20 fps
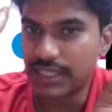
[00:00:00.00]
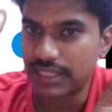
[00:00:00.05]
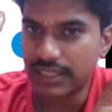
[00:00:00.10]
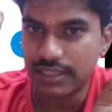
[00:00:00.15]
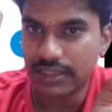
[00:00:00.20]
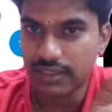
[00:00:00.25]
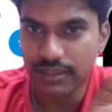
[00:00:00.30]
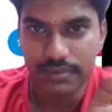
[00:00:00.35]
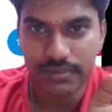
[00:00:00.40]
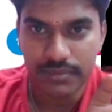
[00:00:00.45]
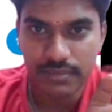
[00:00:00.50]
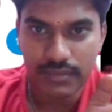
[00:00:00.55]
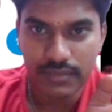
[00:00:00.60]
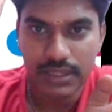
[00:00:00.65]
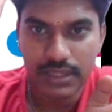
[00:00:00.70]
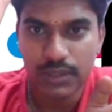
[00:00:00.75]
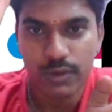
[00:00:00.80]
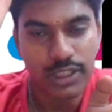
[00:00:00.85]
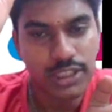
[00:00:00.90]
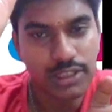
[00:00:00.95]
length,
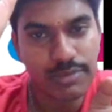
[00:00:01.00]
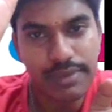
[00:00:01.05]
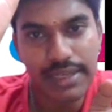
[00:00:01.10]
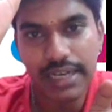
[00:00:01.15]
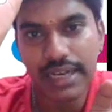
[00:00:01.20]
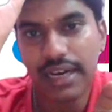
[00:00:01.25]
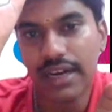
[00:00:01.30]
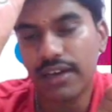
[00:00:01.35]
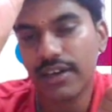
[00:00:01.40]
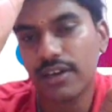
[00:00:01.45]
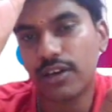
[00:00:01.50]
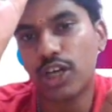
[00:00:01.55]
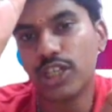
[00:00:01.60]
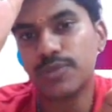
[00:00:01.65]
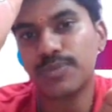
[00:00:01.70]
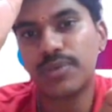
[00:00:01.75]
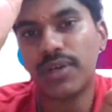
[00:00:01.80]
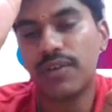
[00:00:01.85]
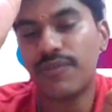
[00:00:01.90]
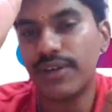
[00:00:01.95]
once my gross
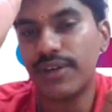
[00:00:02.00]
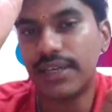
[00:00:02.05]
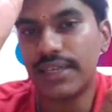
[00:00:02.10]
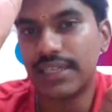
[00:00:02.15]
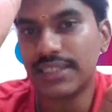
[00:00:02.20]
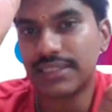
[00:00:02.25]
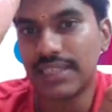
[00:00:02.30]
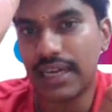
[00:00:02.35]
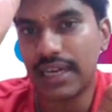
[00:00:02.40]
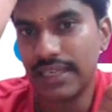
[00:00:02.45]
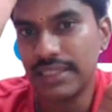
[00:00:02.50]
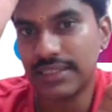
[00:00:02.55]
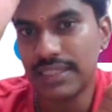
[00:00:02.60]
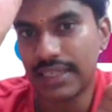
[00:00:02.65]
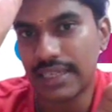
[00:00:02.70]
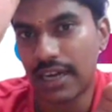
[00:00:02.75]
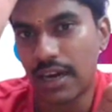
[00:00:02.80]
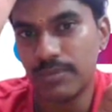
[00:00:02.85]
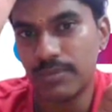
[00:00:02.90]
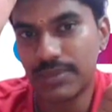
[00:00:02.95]
profit is at
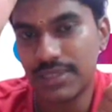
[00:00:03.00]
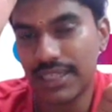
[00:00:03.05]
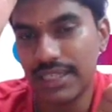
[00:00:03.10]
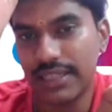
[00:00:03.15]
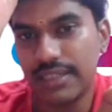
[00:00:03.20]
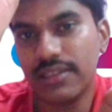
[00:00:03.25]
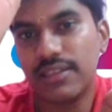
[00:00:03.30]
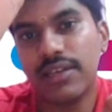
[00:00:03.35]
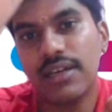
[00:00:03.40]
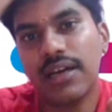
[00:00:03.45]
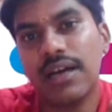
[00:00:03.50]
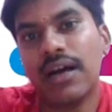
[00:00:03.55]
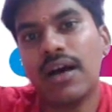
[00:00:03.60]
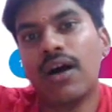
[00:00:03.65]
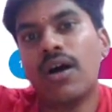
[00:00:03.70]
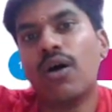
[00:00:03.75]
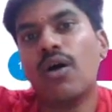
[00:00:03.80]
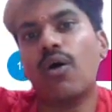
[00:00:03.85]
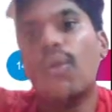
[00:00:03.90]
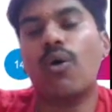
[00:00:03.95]
arm's length,
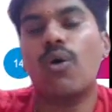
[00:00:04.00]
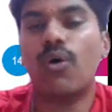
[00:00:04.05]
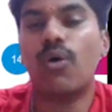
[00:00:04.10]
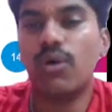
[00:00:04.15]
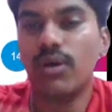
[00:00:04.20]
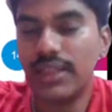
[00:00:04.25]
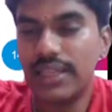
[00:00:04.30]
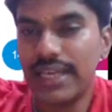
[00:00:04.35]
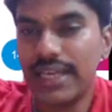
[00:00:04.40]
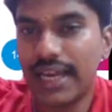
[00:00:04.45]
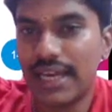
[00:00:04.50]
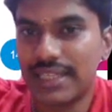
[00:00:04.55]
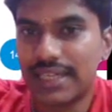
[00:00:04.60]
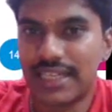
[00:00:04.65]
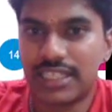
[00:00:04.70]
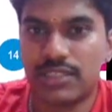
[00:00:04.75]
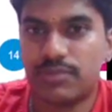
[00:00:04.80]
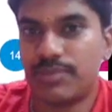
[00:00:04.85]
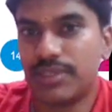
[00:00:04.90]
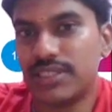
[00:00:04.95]
all the other
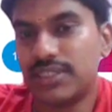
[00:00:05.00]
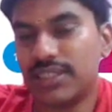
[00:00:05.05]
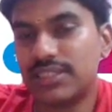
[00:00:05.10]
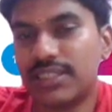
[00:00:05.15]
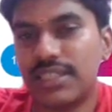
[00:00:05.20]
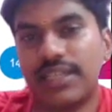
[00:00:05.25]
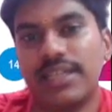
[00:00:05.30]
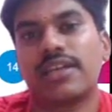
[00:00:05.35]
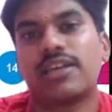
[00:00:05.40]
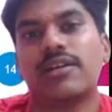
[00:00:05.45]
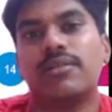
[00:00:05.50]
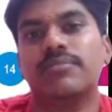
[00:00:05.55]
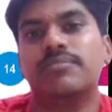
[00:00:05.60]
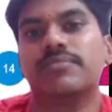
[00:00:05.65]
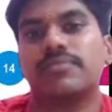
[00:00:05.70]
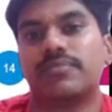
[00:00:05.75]
expenses and income